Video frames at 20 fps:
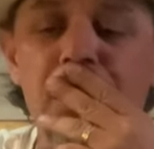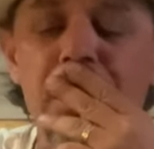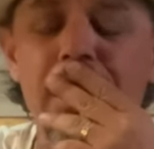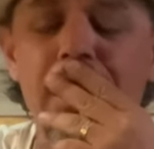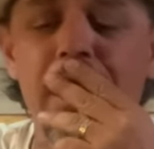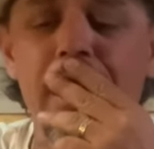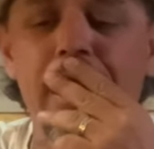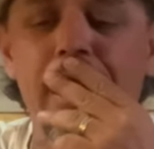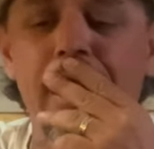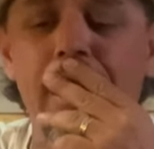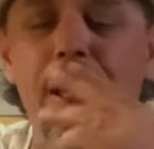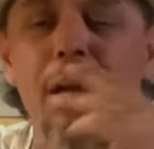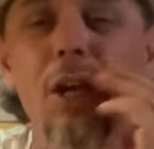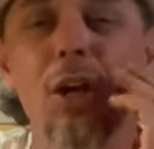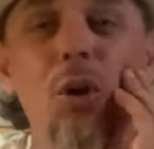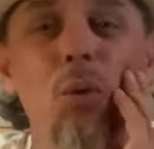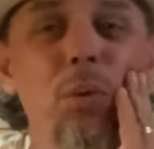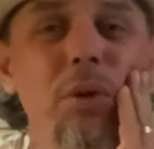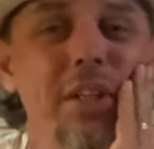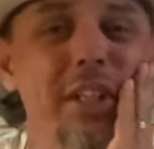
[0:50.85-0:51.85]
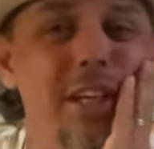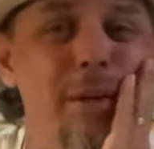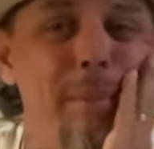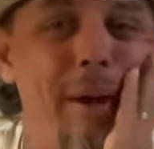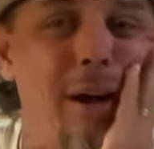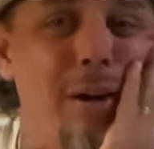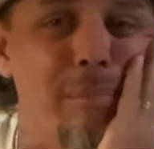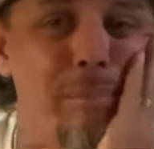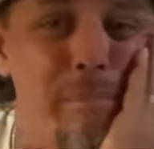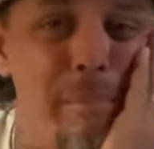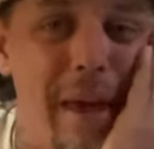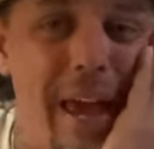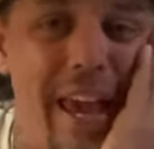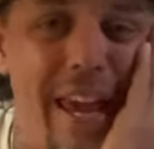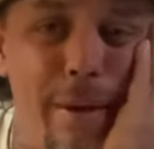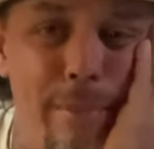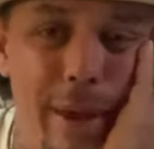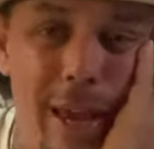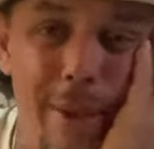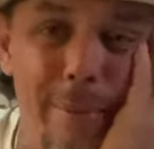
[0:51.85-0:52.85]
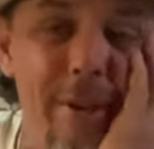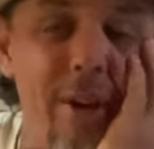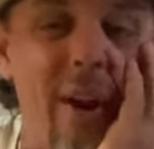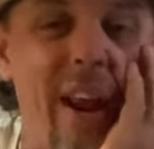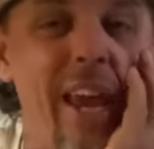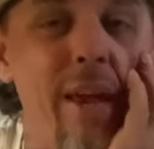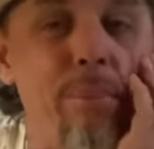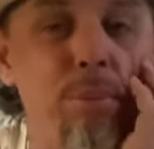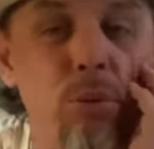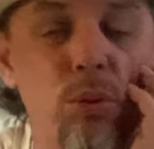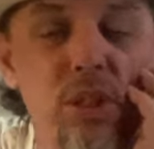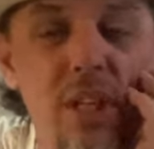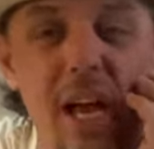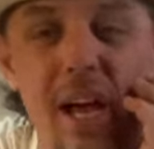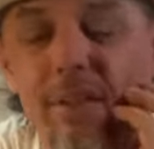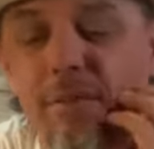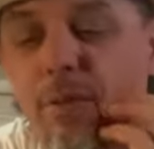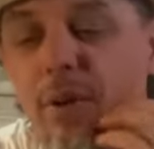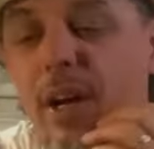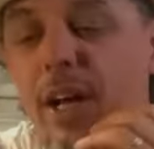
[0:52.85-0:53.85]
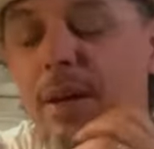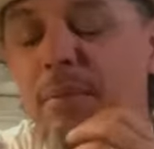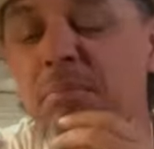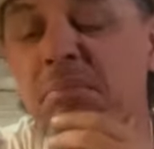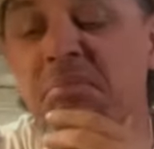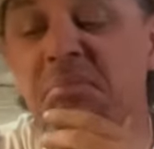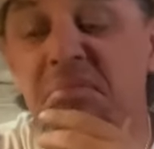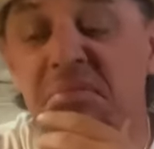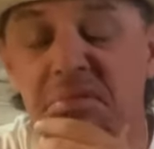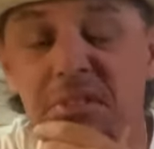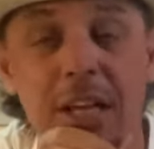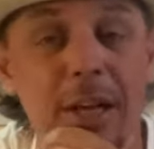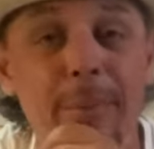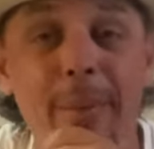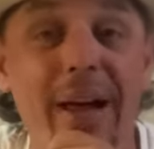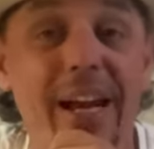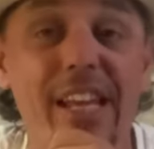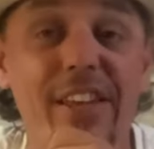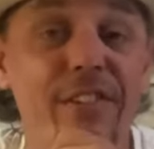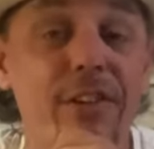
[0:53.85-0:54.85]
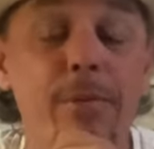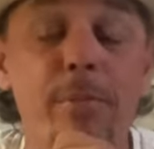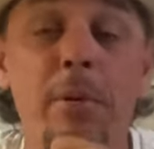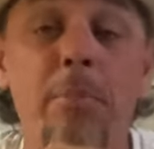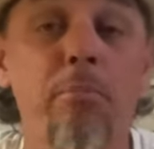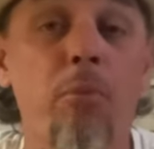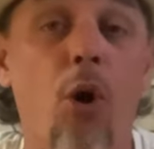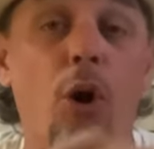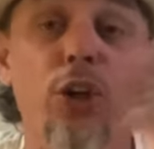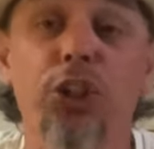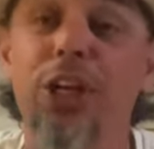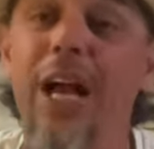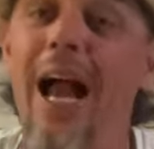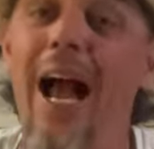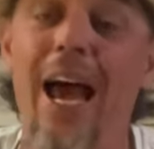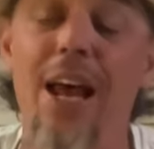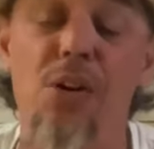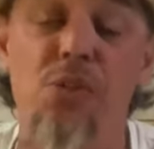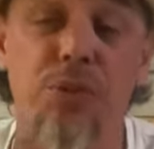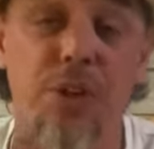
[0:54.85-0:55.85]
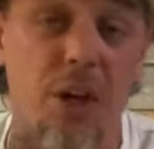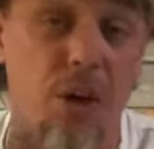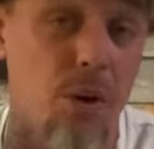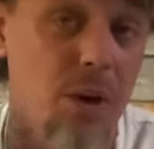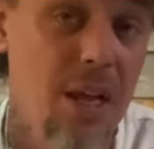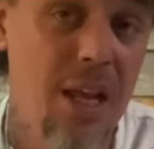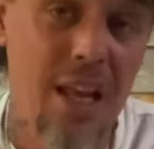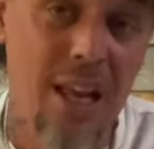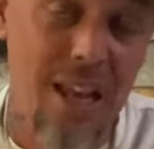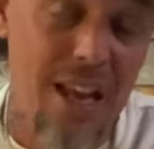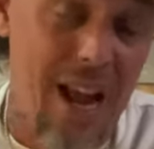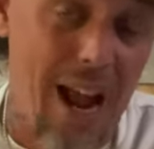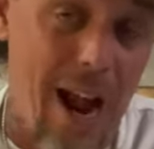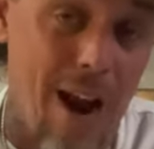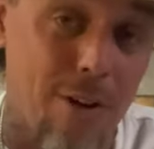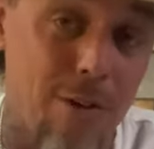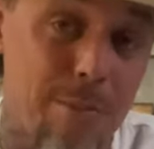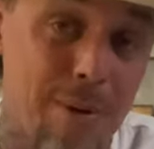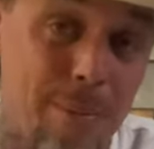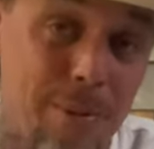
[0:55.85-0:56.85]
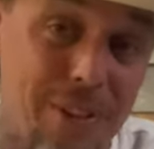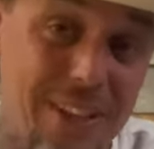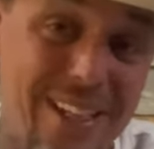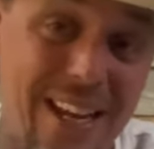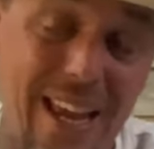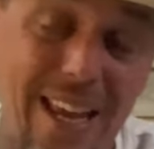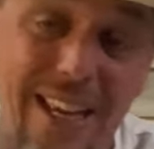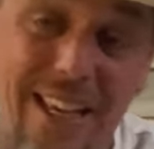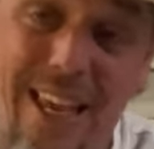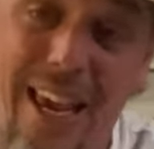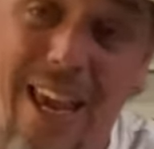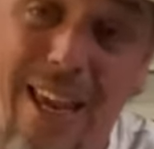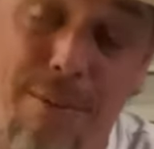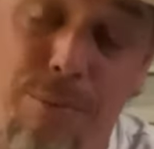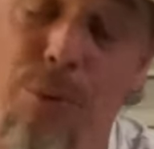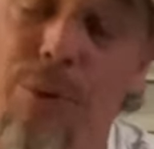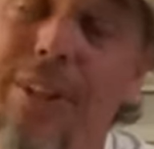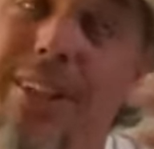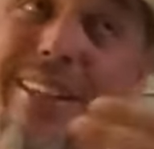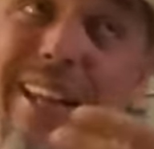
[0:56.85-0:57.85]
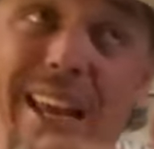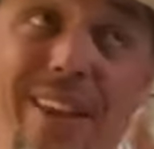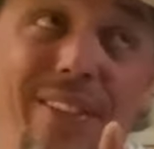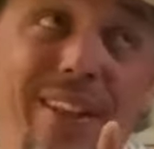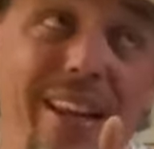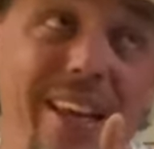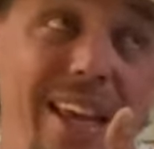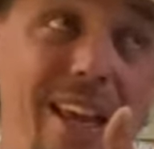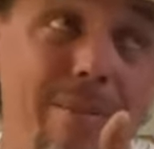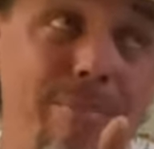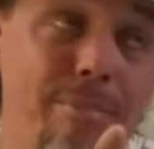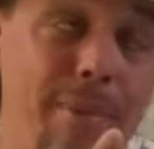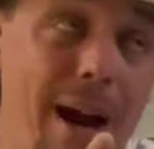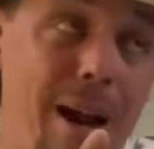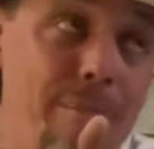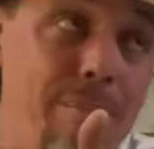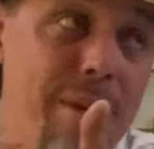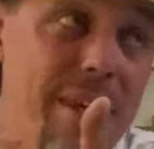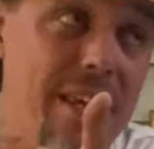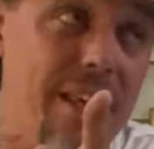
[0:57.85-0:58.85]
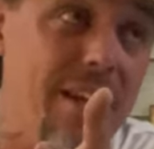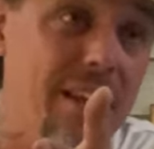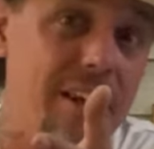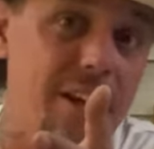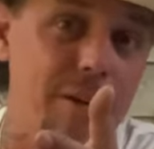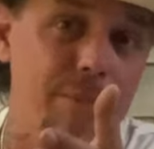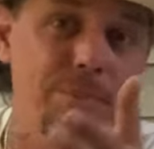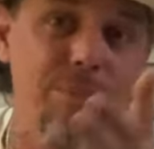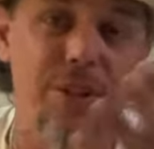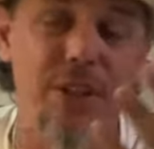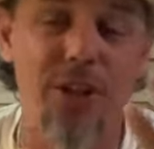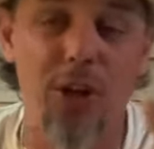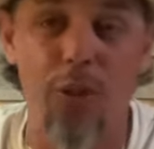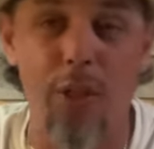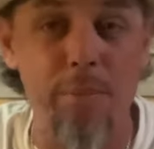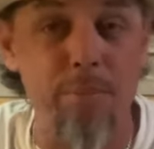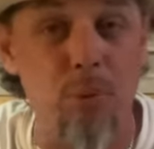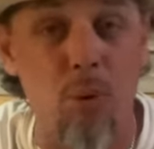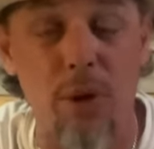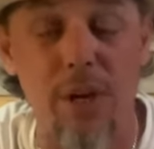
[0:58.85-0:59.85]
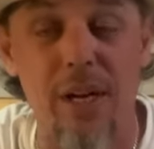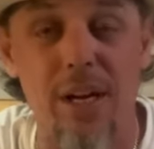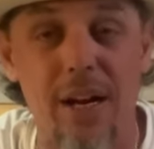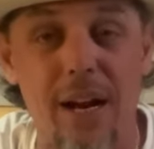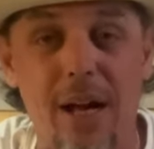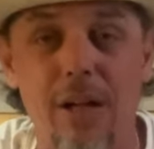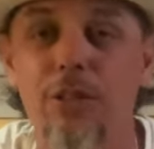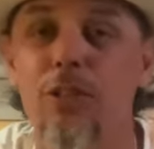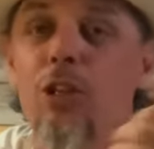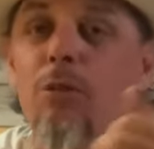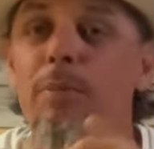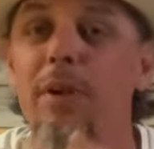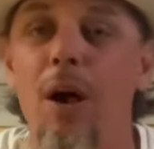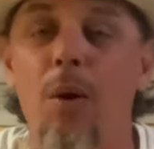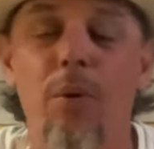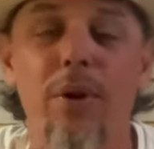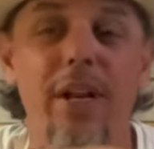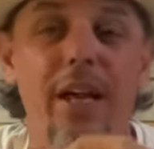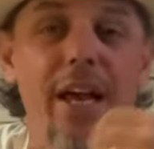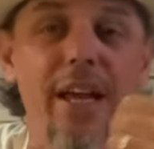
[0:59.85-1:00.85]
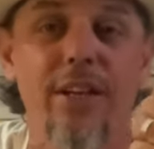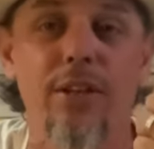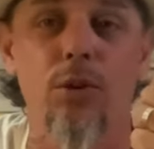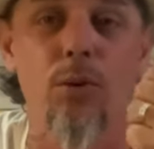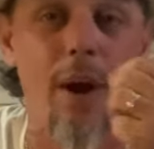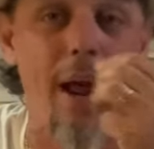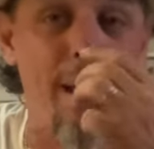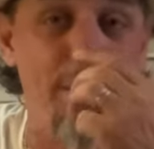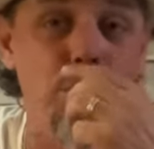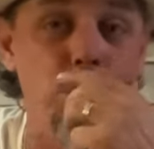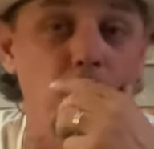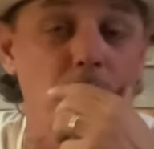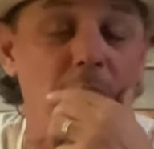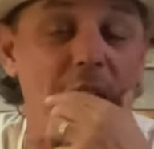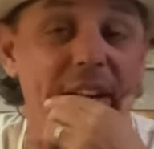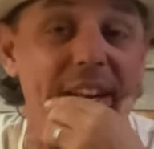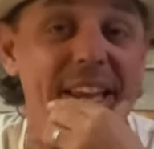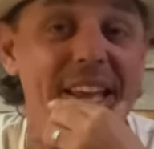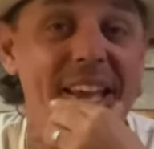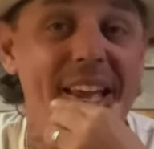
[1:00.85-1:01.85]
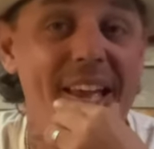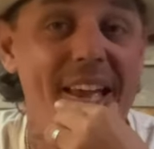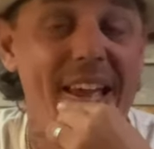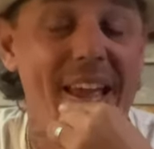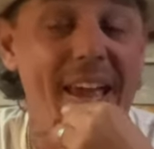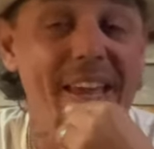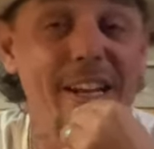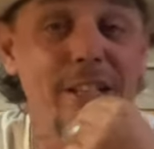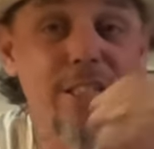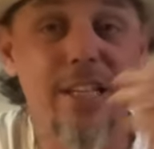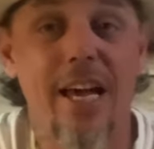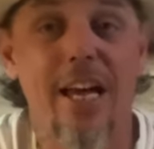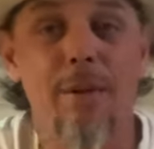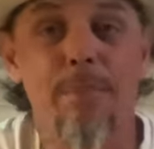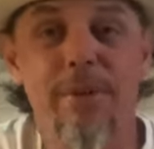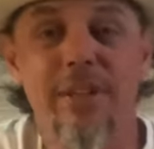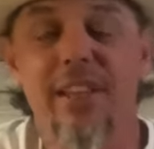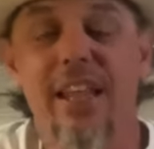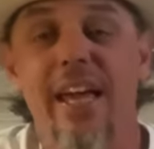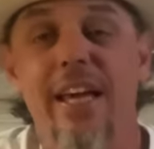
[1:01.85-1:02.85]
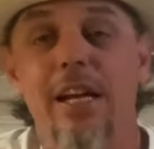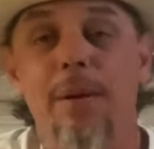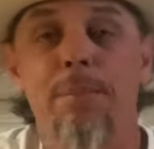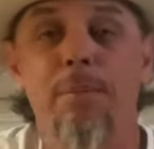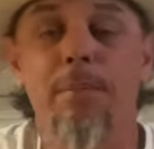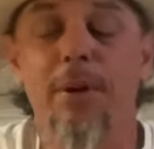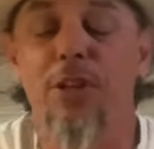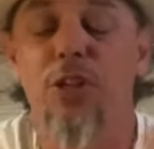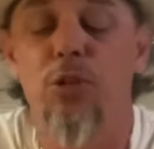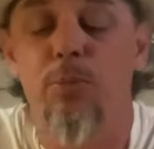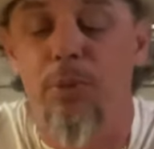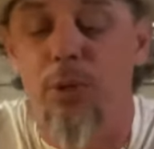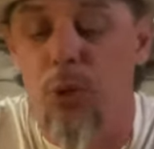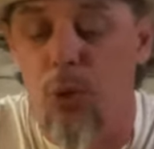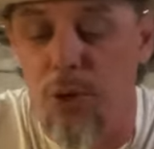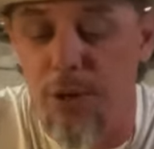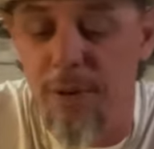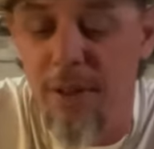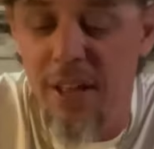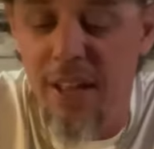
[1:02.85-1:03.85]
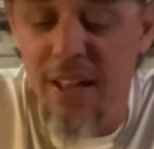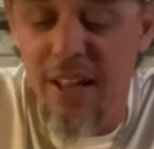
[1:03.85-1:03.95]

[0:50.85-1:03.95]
When did it come out? May, maybe, or April time frame? It might even have been March. I don't know. I remember the day it came, or the day that it hit my B&M. You know, they pointed it out to me. I went ahead and grabbed one, and it's kind of been laying up in my humidor,